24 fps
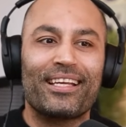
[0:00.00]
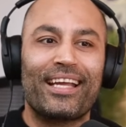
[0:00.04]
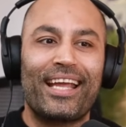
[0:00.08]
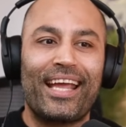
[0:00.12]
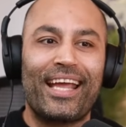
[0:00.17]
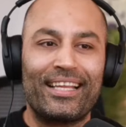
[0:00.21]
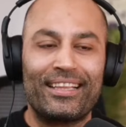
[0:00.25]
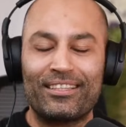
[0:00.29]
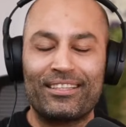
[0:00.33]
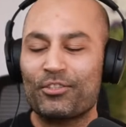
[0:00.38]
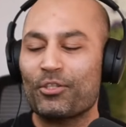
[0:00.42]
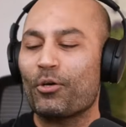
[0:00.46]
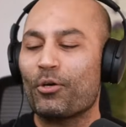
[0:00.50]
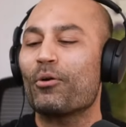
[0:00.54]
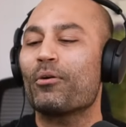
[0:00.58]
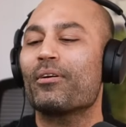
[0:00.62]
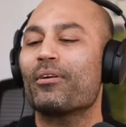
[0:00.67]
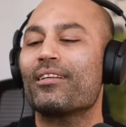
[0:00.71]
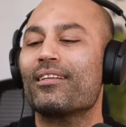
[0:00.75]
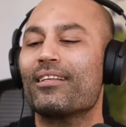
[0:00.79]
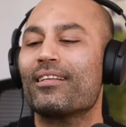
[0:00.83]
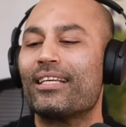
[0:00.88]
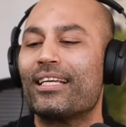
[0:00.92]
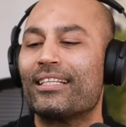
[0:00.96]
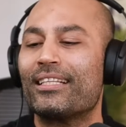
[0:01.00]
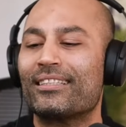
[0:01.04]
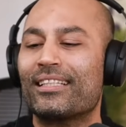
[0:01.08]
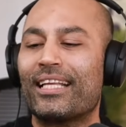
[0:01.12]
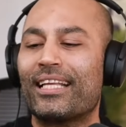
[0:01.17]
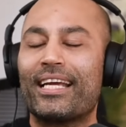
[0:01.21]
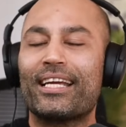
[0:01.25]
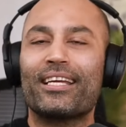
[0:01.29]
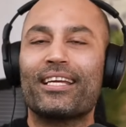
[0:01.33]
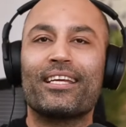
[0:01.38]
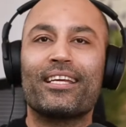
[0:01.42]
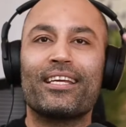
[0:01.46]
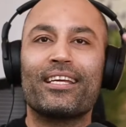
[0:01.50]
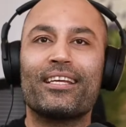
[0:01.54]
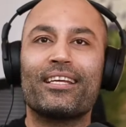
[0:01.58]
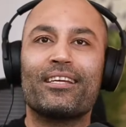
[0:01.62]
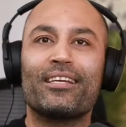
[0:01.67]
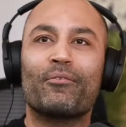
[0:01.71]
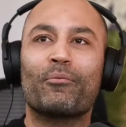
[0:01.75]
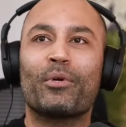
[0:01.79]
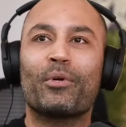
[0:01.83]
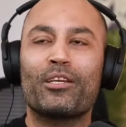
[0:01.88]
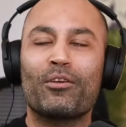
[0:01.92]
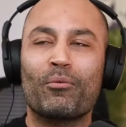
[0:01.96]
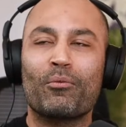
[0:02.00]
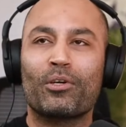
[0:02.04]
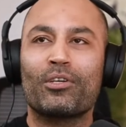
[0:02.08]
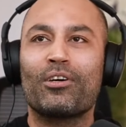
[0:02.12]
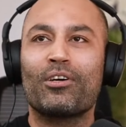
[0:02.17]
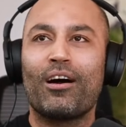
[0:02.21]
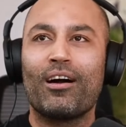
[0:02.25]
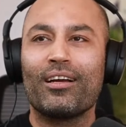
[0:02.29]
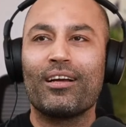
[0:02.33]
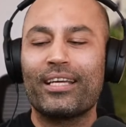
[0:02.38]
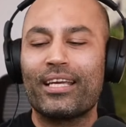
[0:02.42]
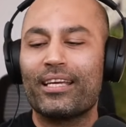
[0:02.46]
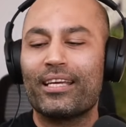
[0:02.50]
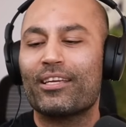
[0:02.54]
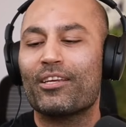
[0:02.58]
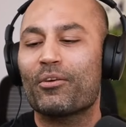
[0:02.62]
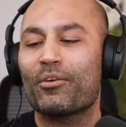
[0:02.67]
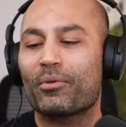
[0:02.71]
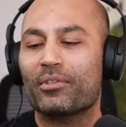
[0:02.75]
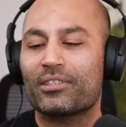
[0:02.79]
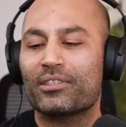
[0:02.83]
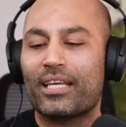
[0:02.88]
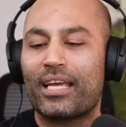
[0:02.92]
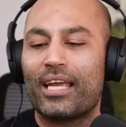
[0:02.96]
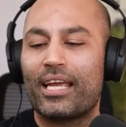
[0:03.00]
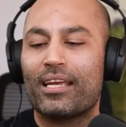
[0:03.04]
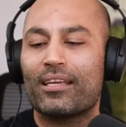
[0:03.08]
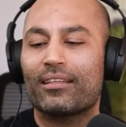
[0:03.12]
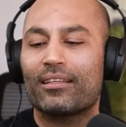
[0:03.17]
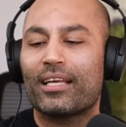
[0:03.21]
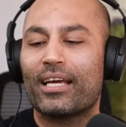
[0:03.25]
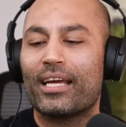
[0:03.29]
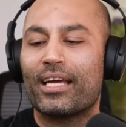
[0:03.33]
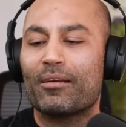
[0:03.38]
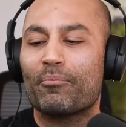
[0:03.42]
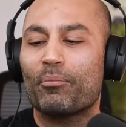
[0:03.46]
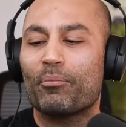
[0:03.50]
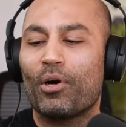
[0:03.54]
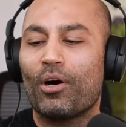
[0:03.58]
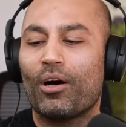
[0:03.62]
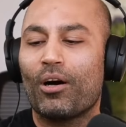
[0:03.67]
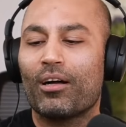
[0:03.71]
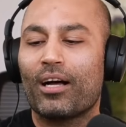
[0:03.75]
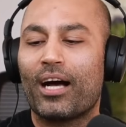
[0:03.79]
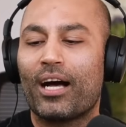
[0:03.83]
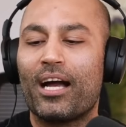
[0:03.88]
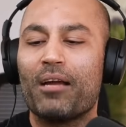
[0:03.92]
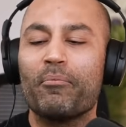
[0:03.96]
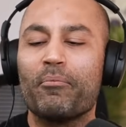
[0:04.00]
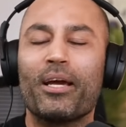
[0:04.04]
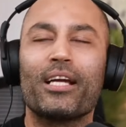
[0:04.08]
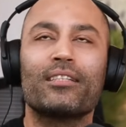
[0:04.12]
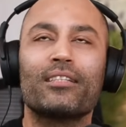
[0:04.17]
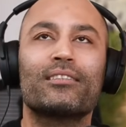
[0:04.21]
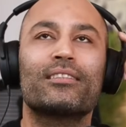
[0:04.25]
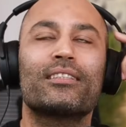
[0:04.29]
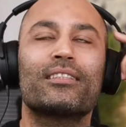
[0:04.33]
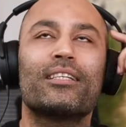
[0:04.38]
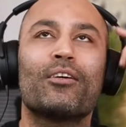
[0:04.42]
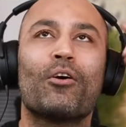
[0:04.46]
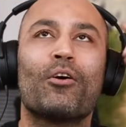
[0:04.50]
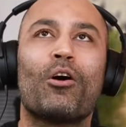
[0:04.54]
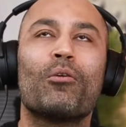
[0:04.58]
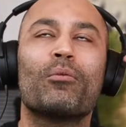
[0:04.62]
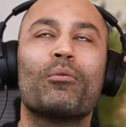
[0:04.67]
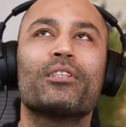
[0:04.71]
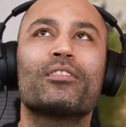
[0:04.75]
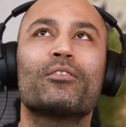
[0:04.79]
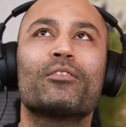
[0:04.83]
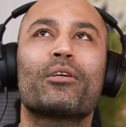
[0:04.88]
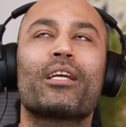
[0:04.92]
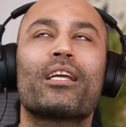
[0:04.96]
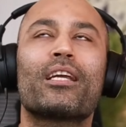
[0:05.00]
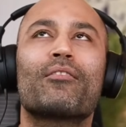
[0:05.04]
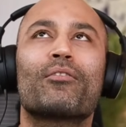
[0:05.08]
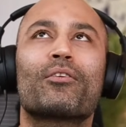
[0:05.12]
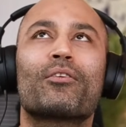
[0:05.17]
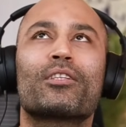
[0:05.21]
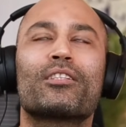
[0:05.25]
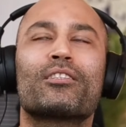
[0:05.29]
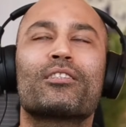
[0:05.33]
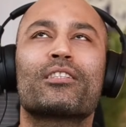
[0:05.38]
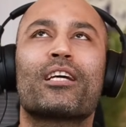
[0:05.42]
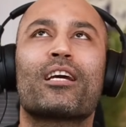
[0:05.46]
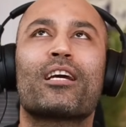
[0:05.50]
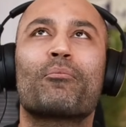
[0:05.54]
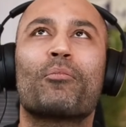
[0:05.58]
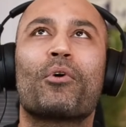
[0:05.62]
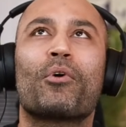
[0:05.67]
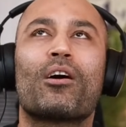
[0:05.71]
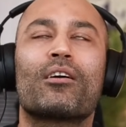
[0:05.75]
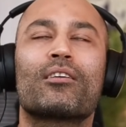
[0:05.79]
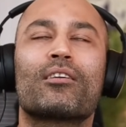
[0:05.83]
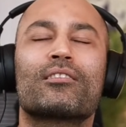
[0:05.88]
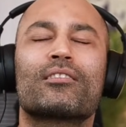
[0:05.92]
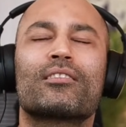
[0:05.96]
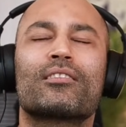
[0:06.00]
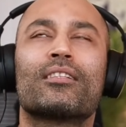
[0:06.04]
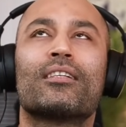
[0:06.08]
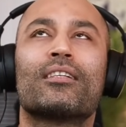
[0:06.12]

And so it's like when you were talking, you were saying like, Paul, I'm actually always looking for this checkbox.